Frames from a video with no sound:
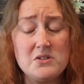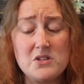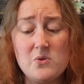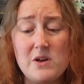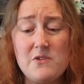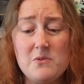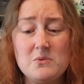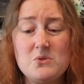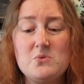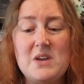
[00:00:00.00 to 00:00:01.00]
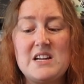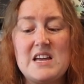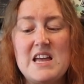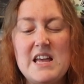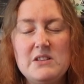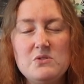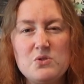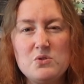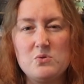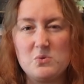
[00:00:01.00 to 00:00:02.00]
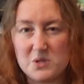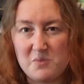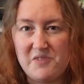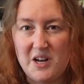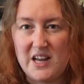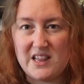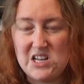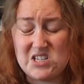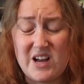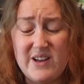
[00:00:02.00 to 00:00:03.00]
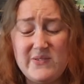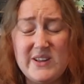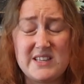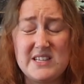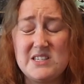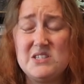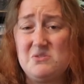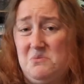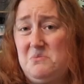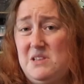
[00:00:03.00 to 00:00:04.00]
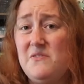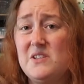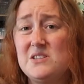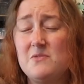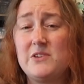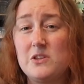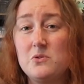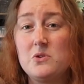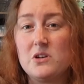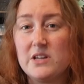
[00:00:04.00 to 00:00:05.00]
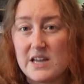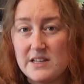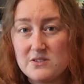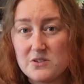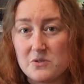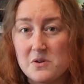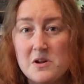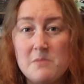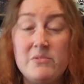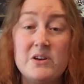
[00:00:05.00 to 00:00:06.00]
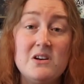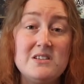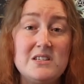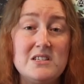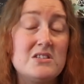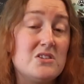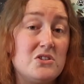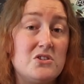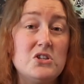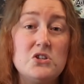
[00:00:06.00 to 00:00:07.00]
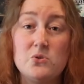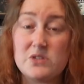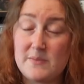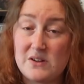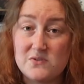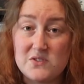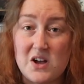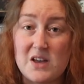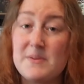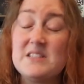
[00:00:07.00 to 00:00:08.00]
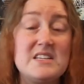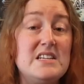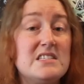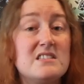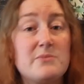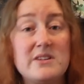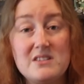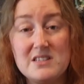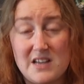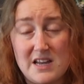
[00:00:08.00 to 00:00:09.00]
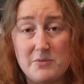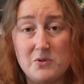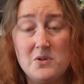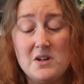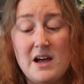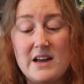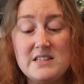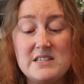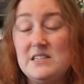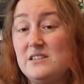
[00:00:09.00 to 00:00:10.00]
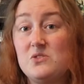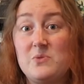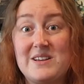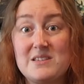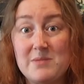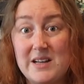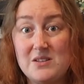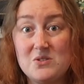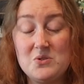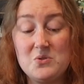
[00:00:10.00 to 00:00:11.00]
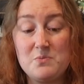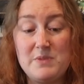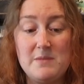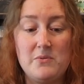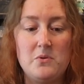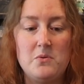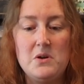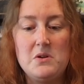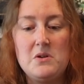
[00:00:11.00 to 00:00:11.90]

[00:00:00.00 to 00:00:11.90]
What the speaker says: So if you want to get into something like this, I think this is definitely something you could look into, because it is such a short amount of time, it's easy to bring to the table, and it's easy to explain to new people